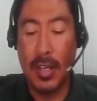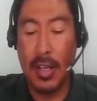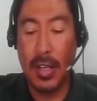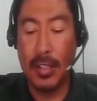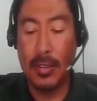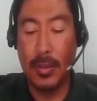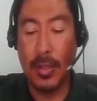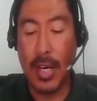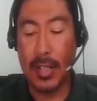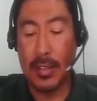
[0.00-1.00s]
and also
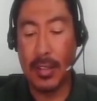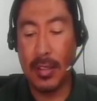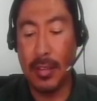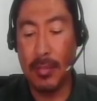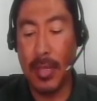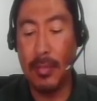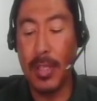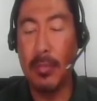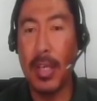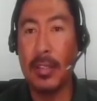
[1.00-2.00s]
to act by
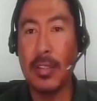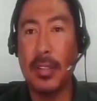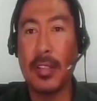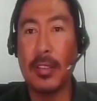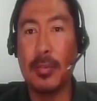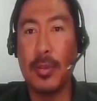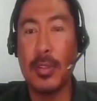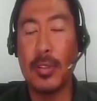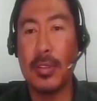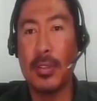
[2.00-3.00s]
minimizing their
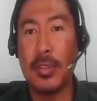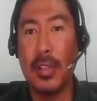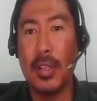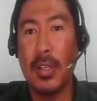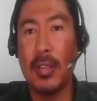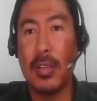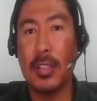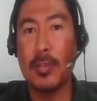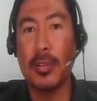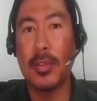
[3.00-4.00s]
exposures uh,
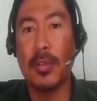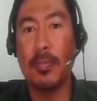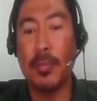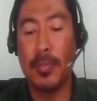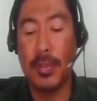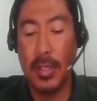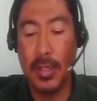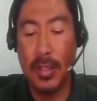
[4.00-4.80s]
exposure to POPs.